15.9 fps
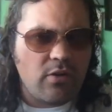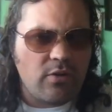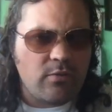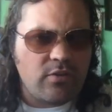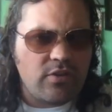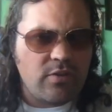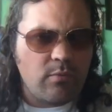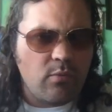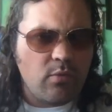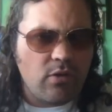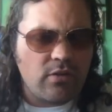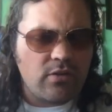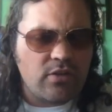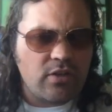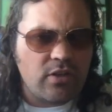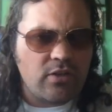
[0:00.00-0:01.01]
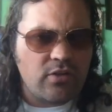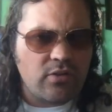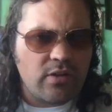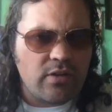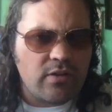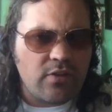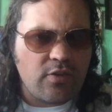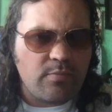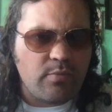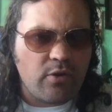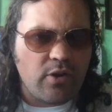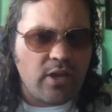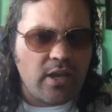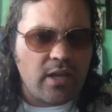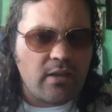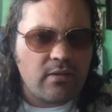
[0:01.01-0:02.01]
I would see more during this
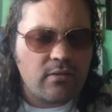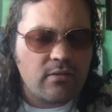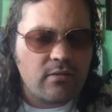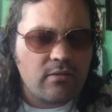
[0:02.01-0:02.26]
spring,